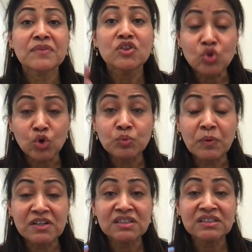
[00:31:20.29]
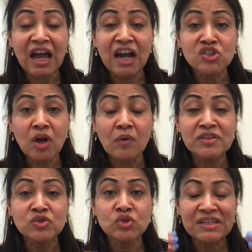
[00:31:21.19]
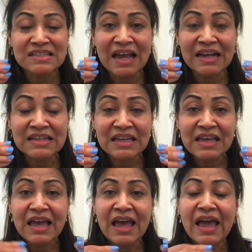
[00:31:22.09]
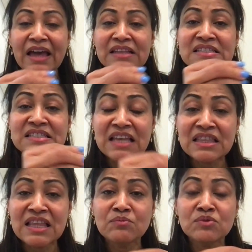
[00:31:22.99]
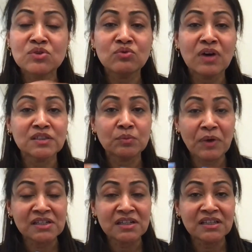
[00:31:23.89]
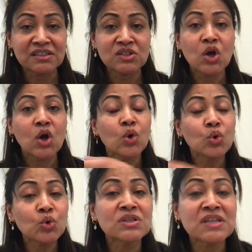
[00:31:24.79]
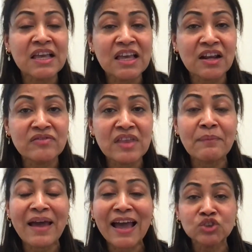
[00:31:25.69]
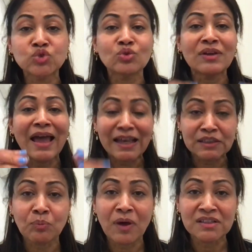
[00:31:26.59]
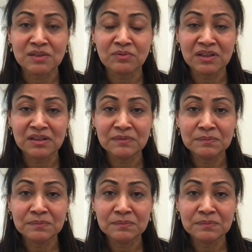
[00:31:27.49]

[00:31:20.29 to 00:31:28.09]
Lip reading: Those patients, our job is to detect and send them to a specialist who could take care of them as soon as possible.